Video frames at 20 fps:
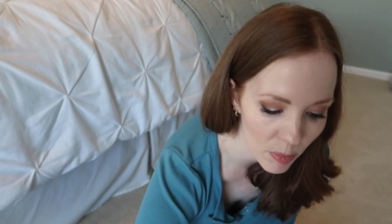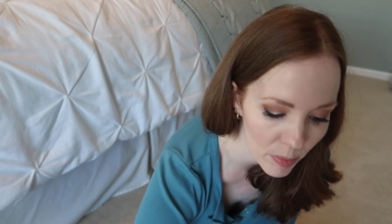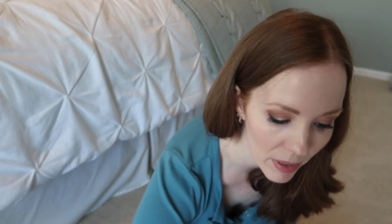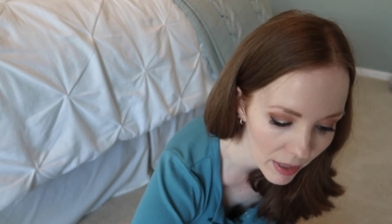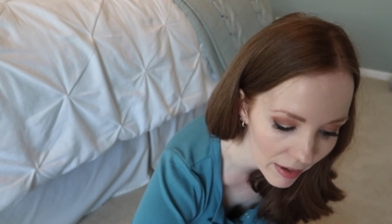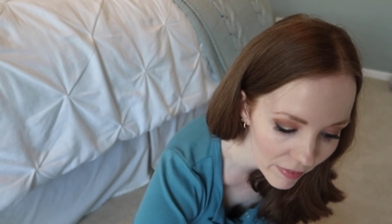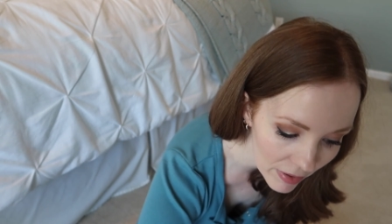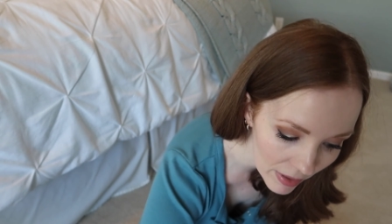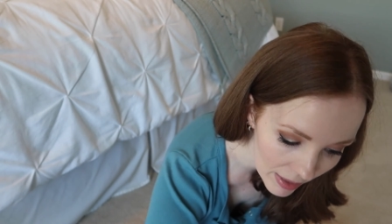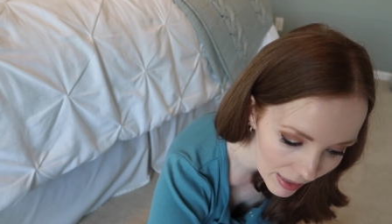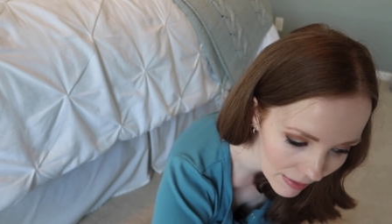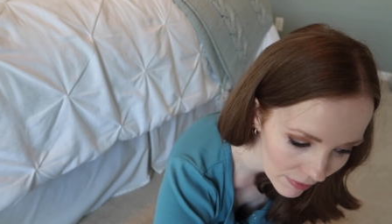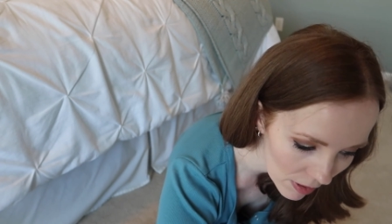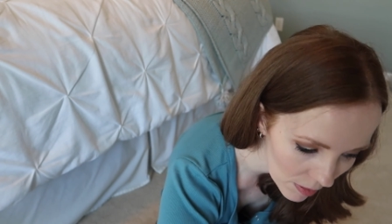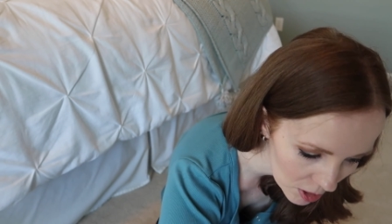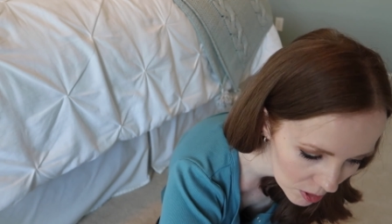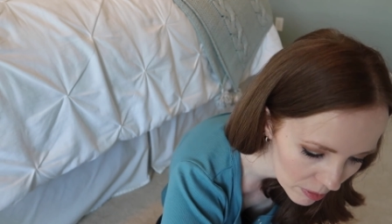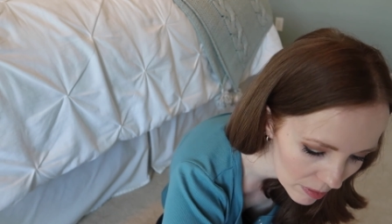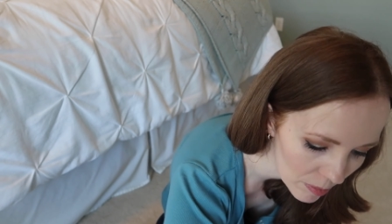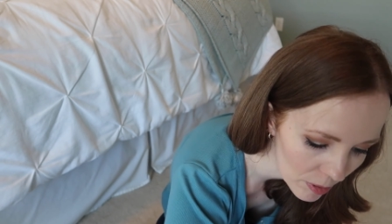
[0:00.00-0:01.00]
but I feel like I've
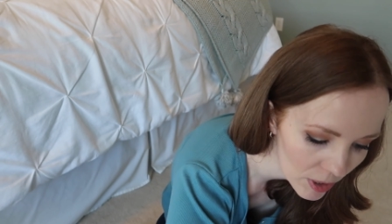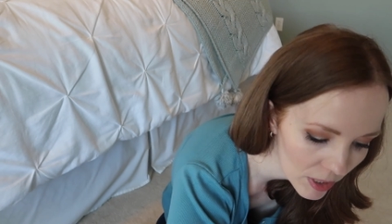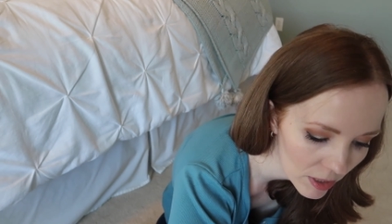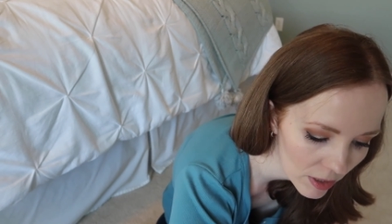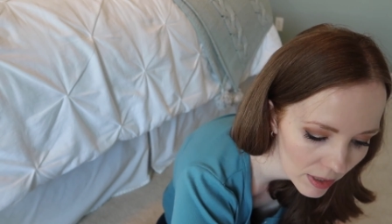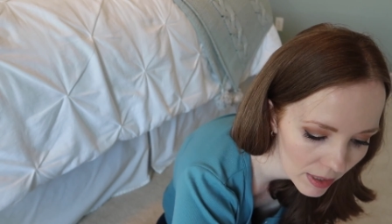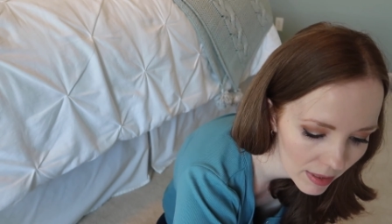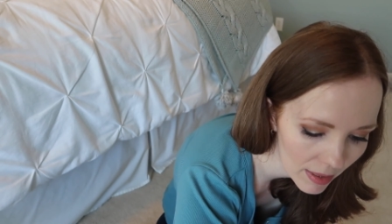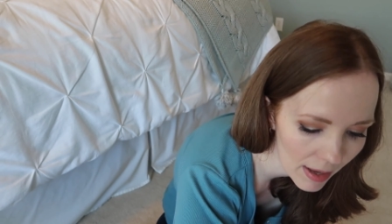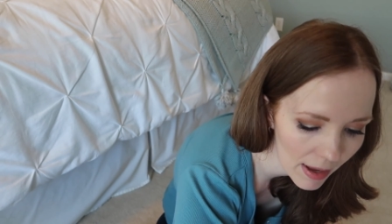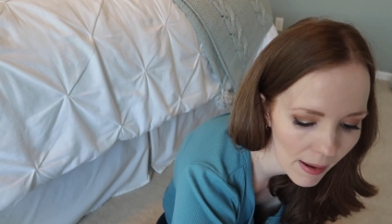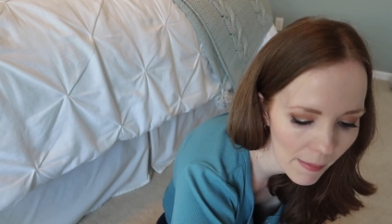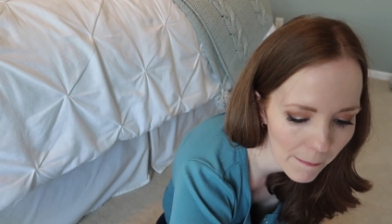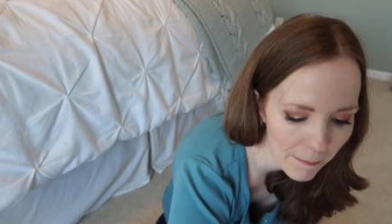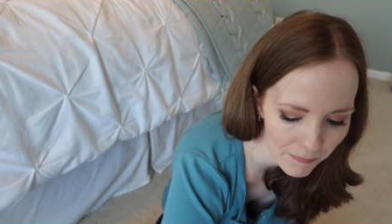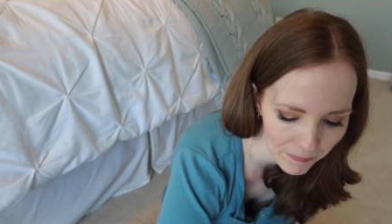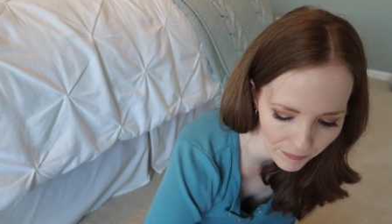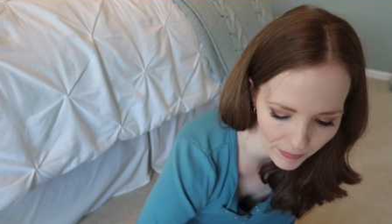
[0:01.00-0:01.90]
always been pretty good at that.